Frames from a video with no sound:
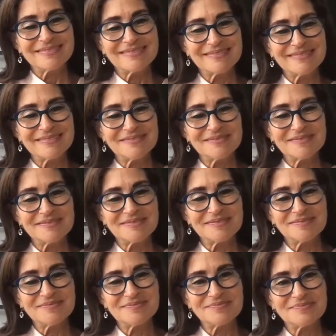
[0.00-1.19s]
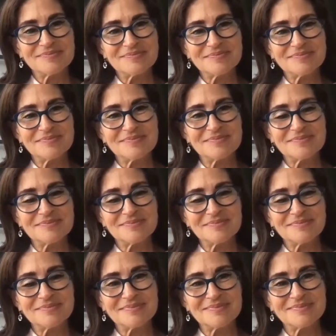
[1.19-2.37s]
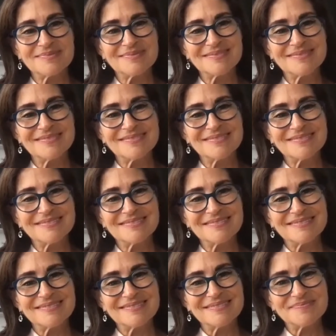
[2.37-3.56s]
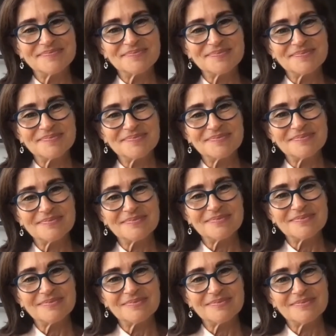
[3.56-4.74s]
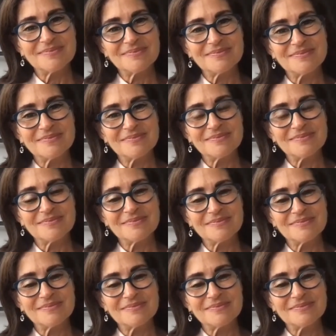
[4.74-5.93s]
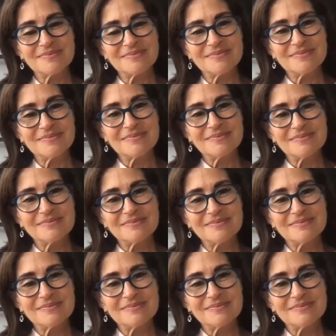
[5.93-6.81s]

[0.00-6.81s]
No words are spoken by the person on screen.